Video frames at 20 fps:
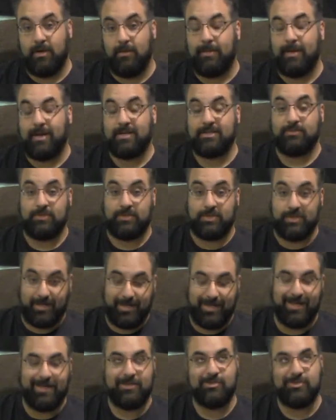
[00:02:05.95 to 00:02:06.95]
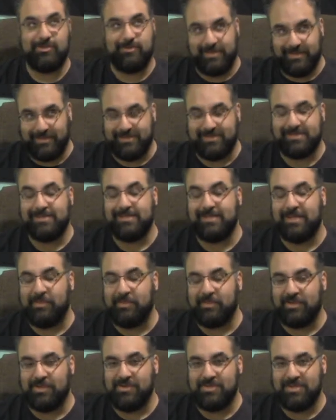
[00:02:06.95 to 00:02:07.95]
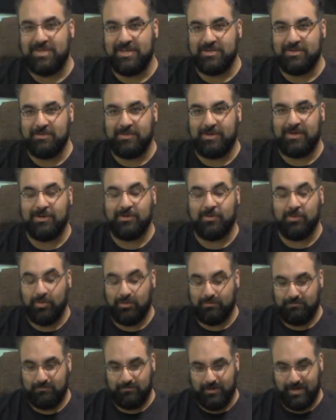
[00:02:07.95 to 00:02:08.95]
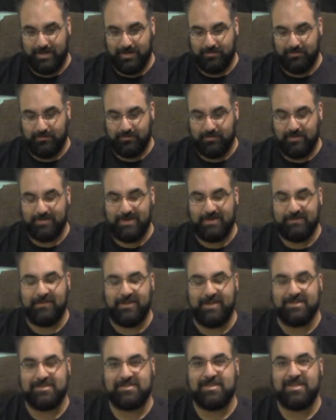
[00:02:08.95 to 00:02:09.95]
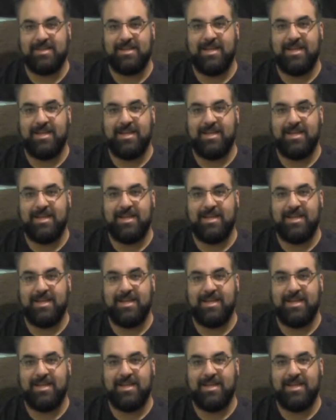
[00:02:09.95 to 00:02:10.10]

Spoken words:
Box, which, again, should be listed down below in the underbar or right here in front of my face.